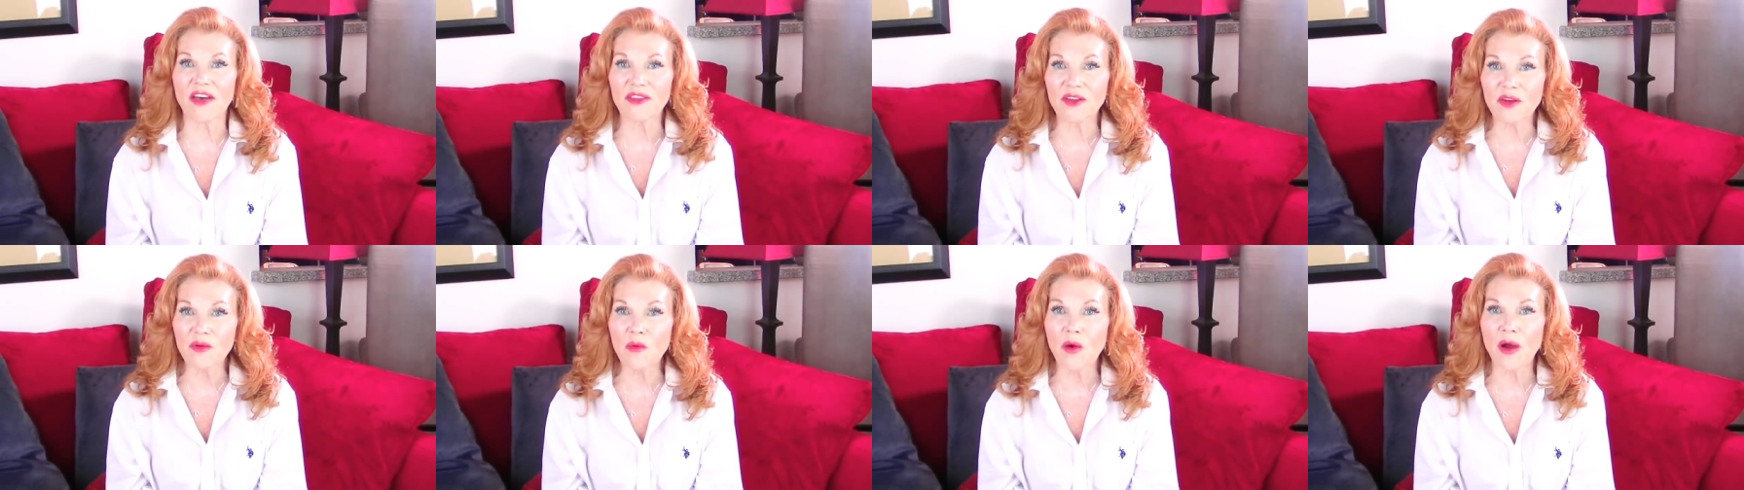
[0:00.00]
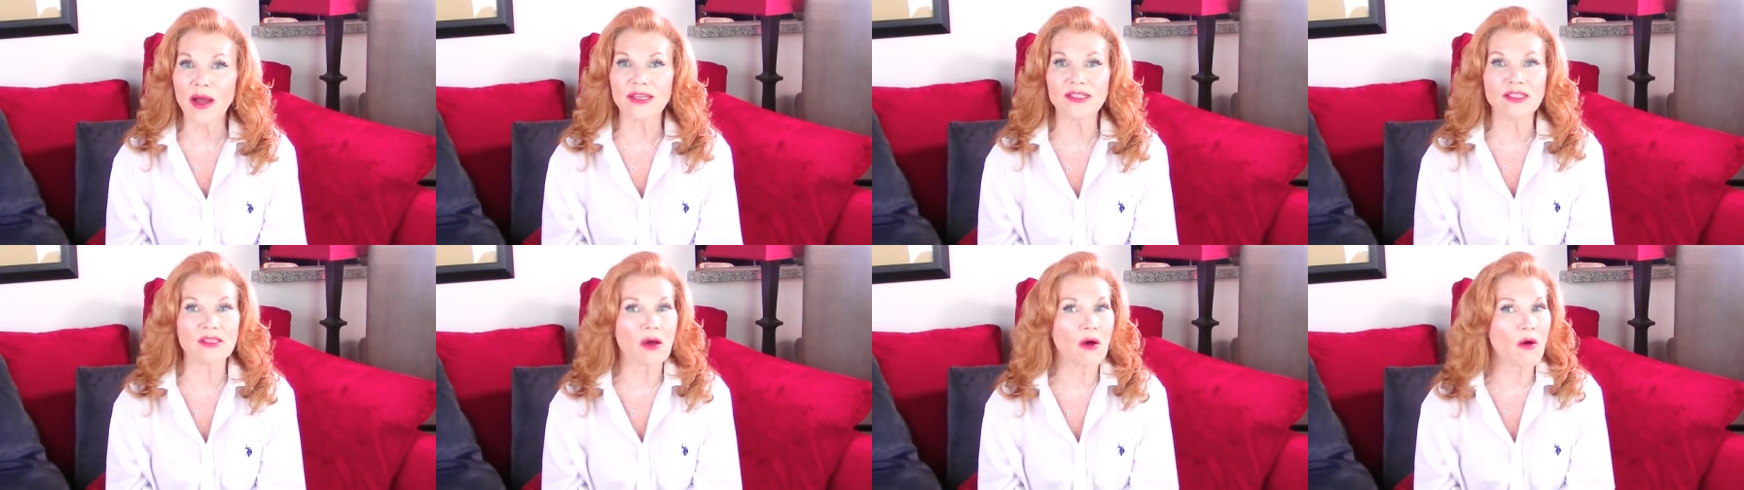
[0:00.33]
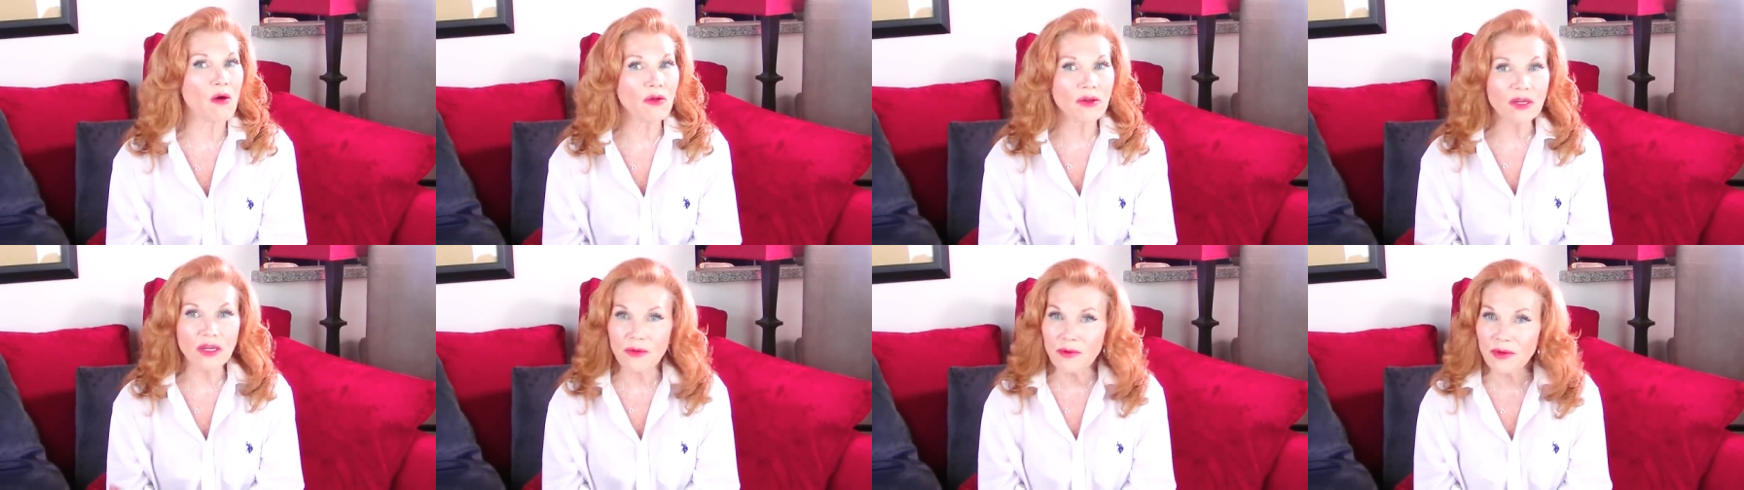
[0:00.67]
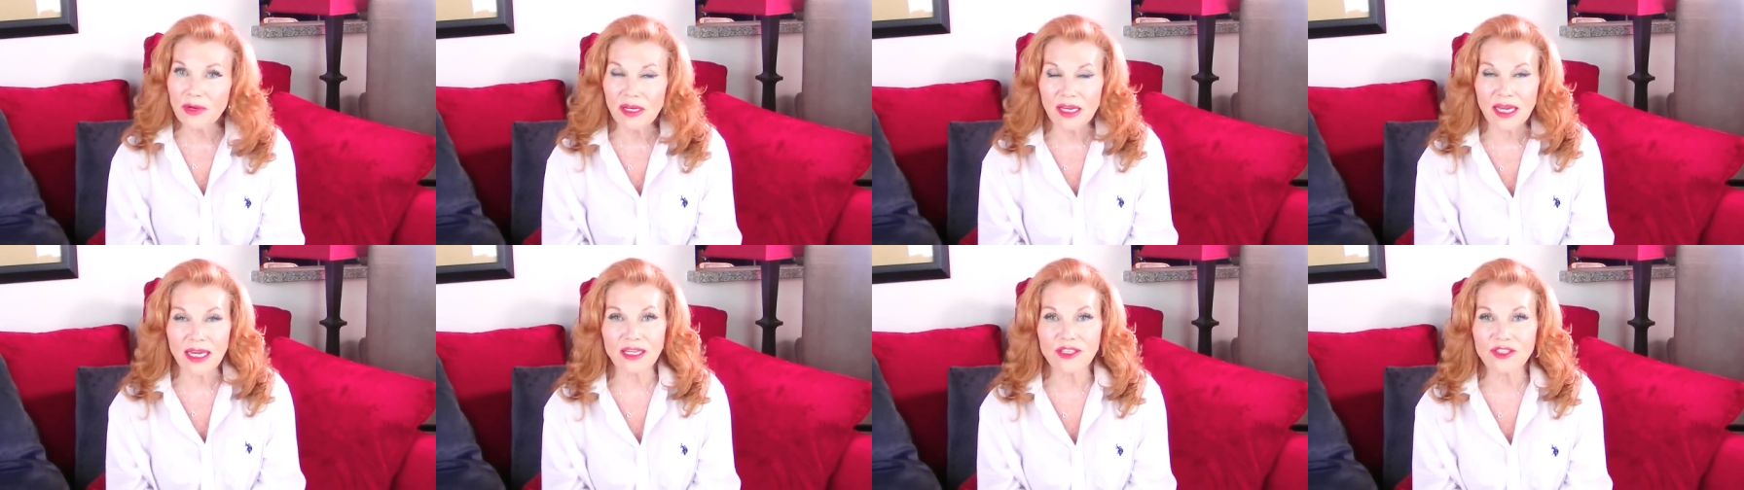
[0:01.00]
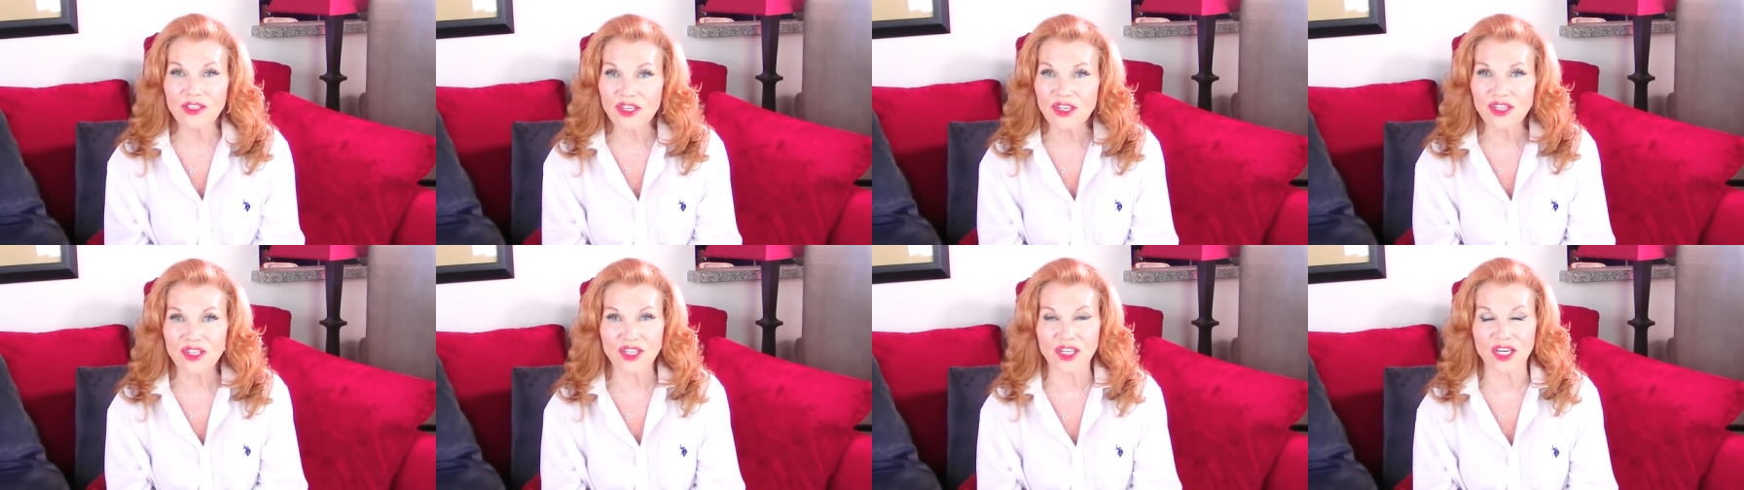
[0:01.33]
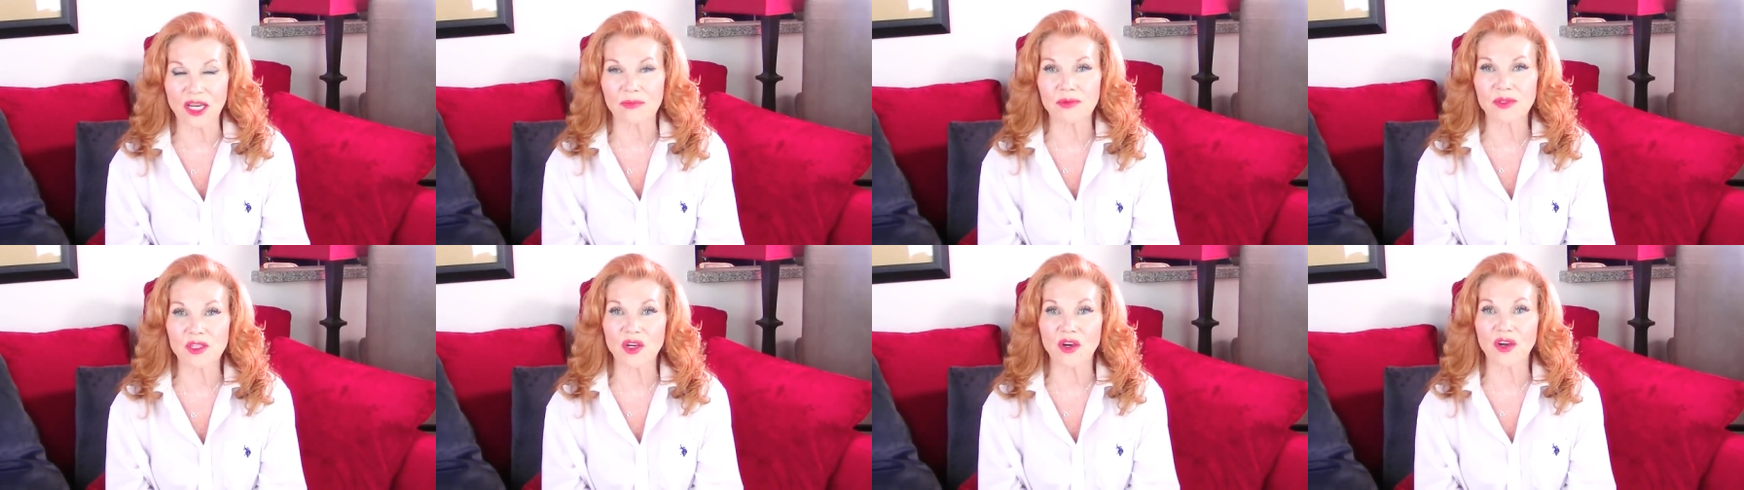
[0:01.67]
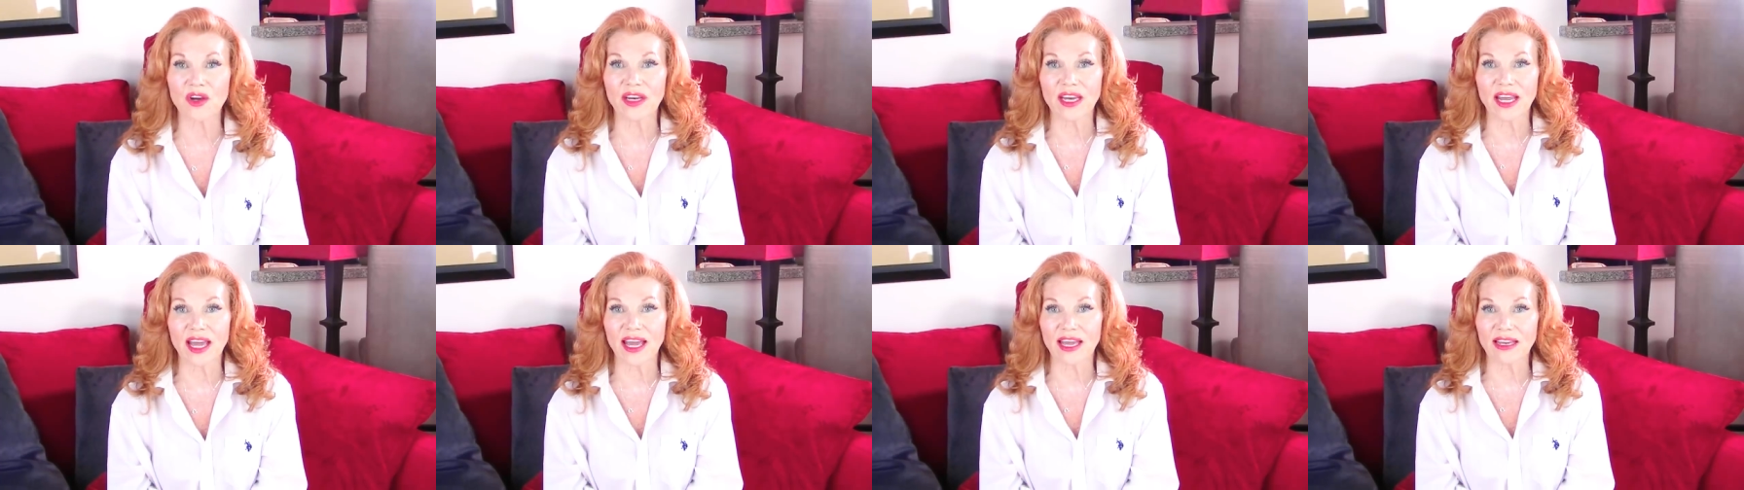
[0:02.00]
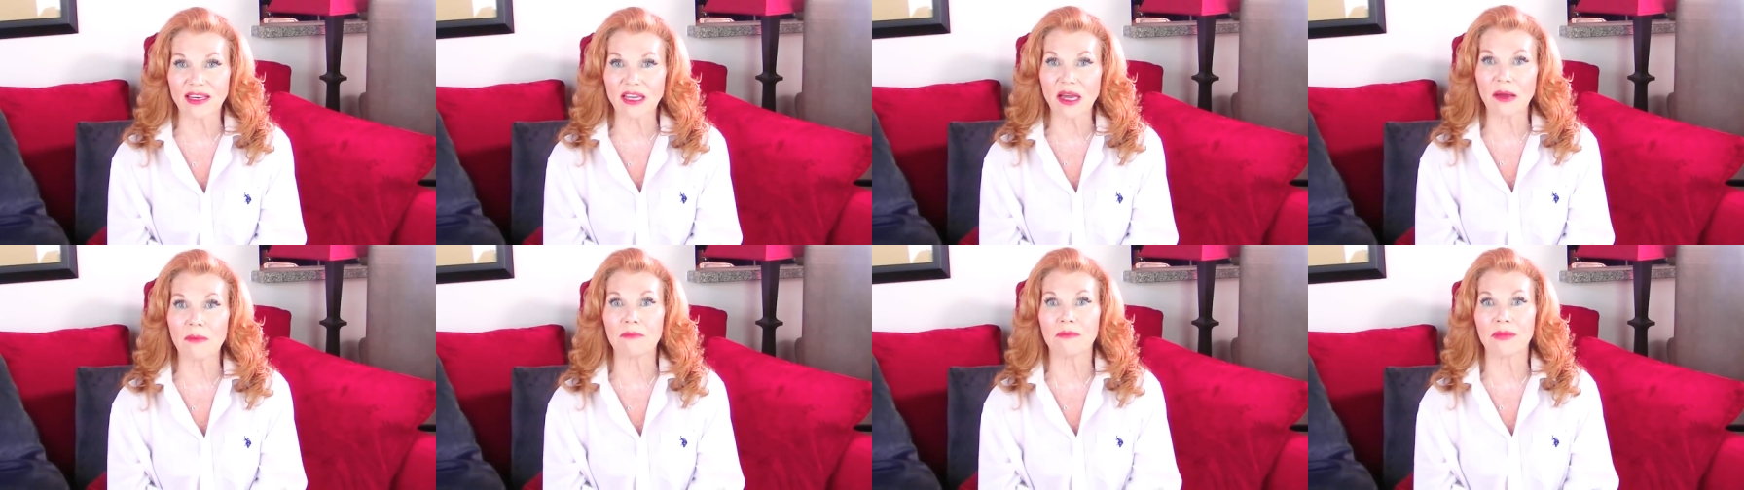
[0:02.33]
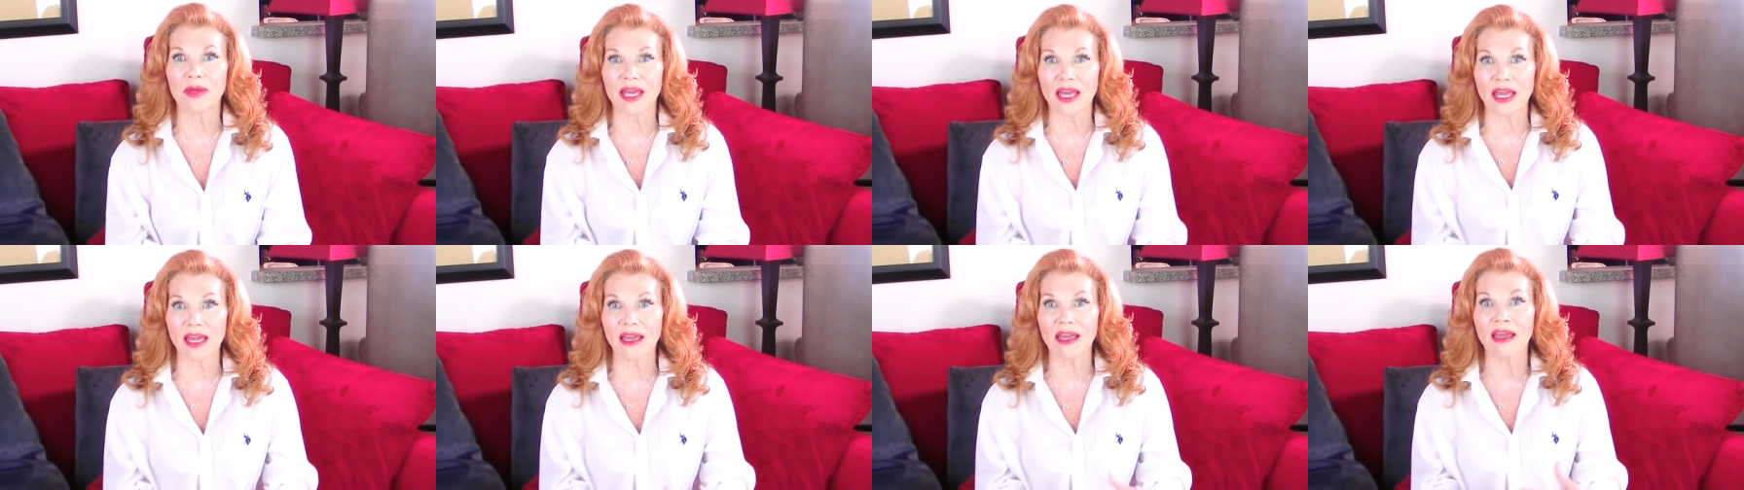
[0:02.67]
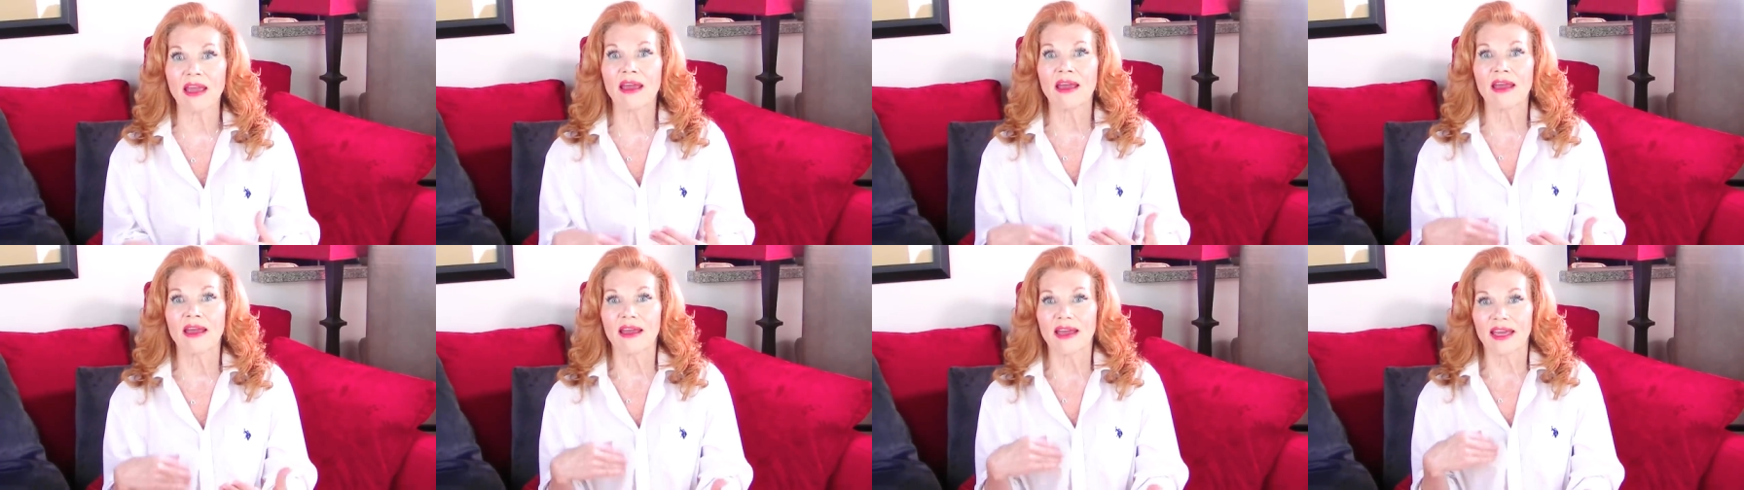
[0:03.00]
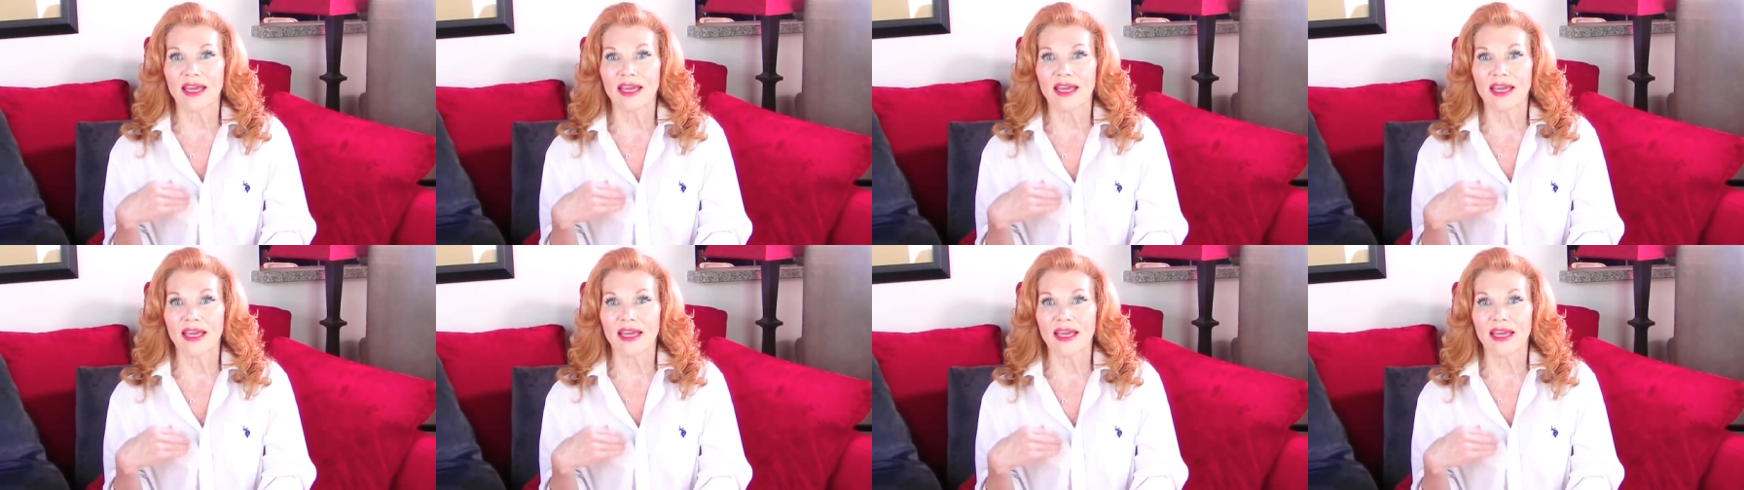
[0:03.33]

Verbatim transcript: Otherwise, all your relationships are going to end up being